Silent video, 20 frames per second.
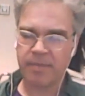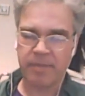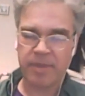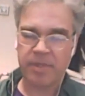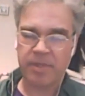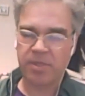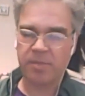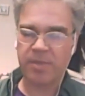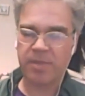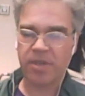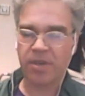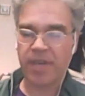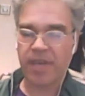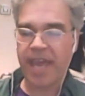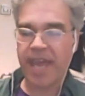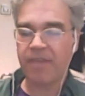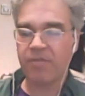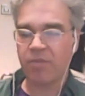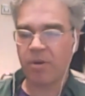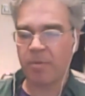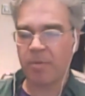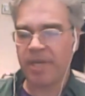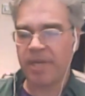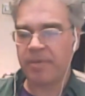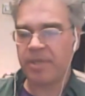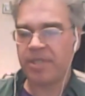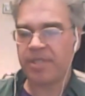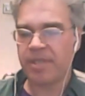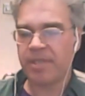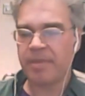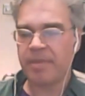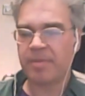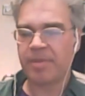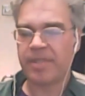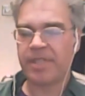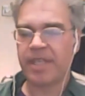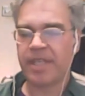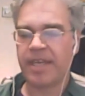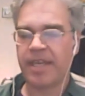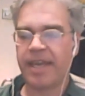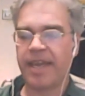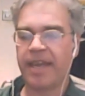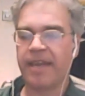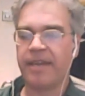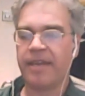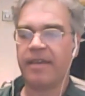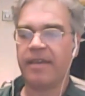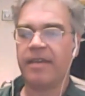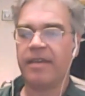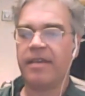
I'm assuming you can form an image. Some people say they can't